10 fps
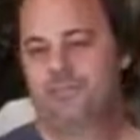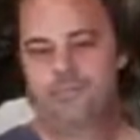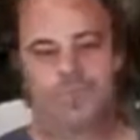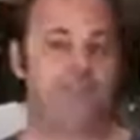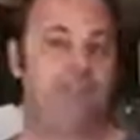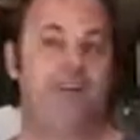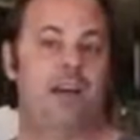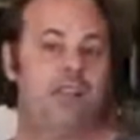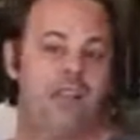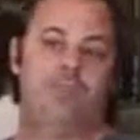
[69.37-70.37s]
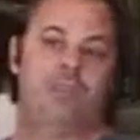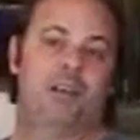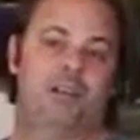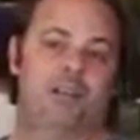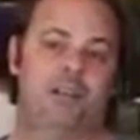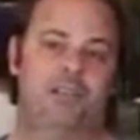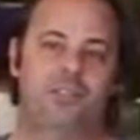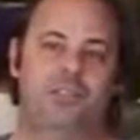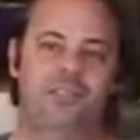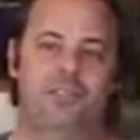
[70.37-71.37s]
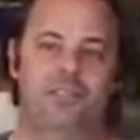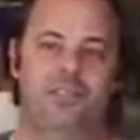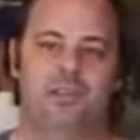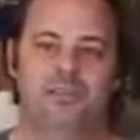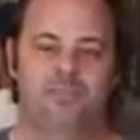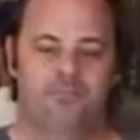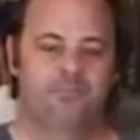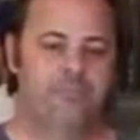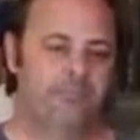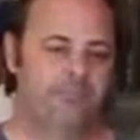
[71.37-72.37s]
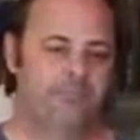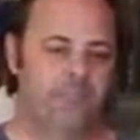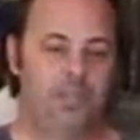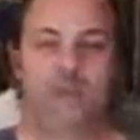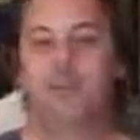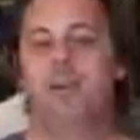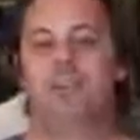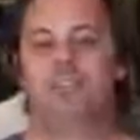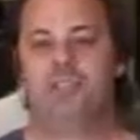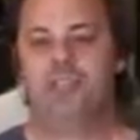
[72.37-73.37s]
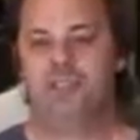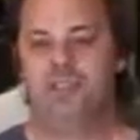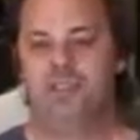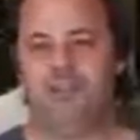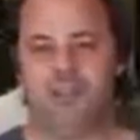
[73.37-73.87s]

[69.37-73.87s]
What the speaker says: 75 to 80 plus on other strains. So you're buying your champagne, you've got